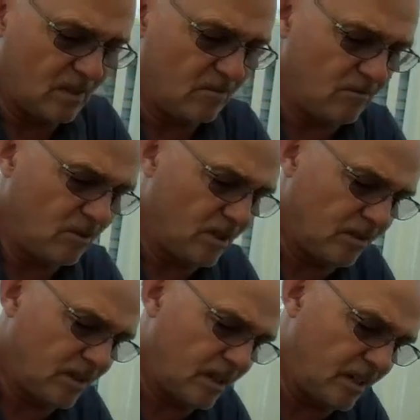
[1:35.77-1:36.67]
Right,
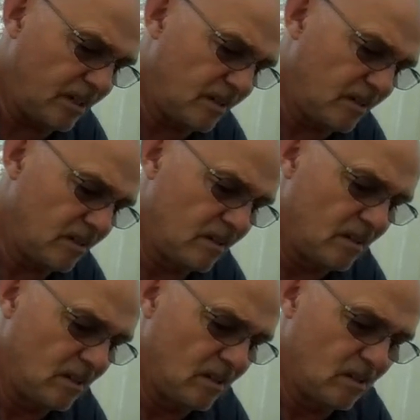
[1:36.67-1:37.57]
okay.
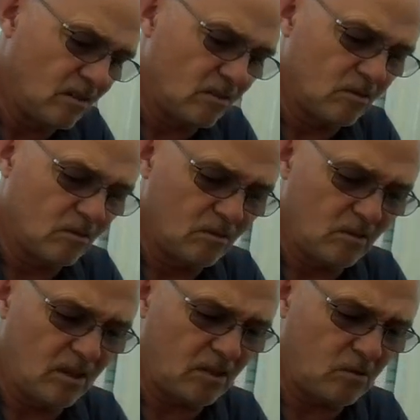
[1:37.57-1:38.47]

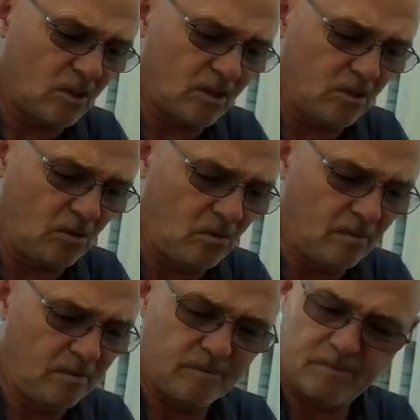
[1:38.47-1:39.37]
Yeah, quite cool.
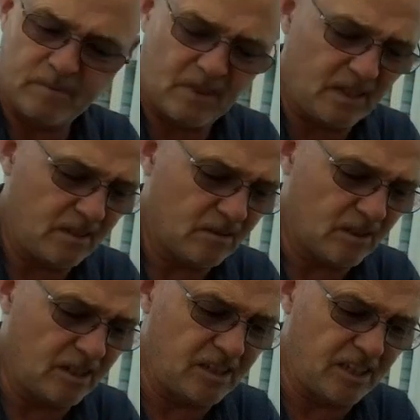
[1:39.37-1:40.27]
Yeah,
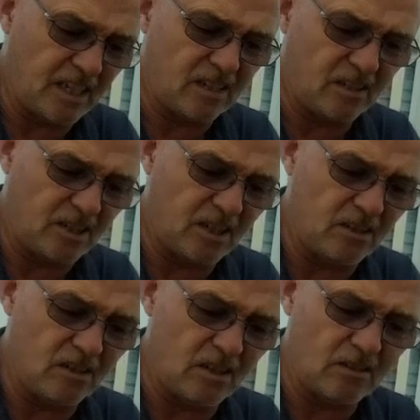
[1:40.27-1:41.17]
easy to get the
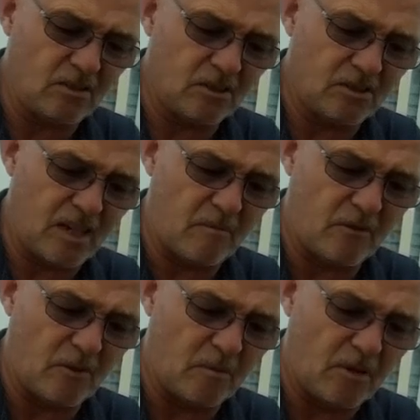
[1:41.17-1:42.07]
because some of
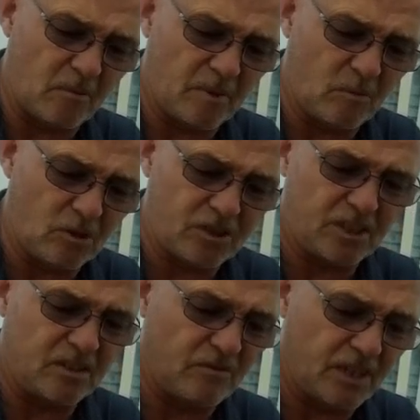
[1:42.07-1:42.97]
them, I've been
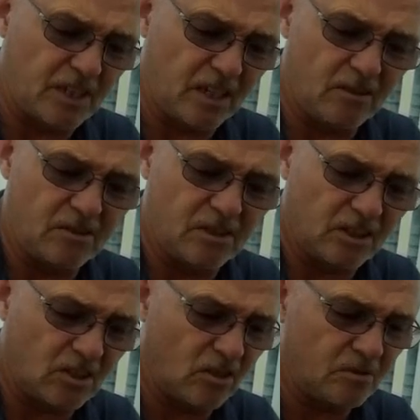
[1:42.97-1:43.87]
watching some videos and the
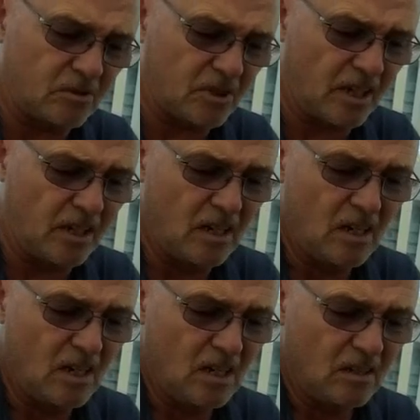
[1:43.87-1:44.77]
guys are saying
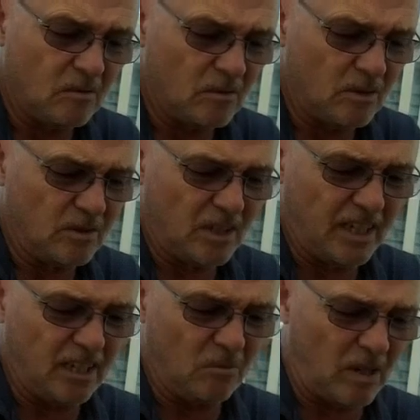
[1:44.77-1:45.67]

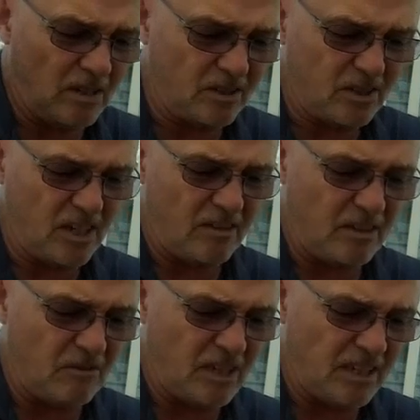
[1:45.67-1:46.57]
littler ones can only
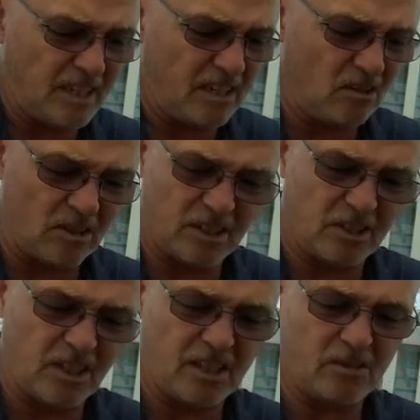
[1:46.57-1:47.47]
really get like your
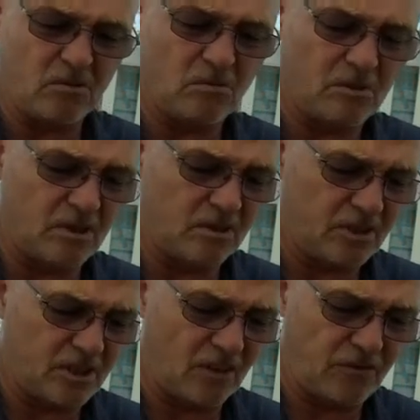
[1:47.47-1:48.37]
diesels and
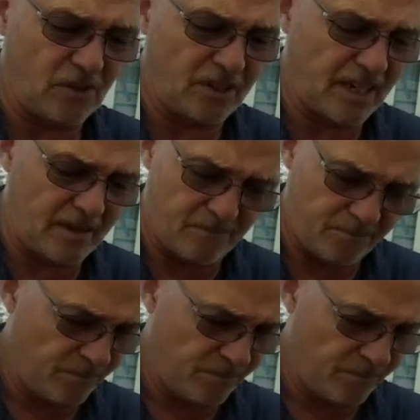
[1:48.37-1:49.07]
stuff like that.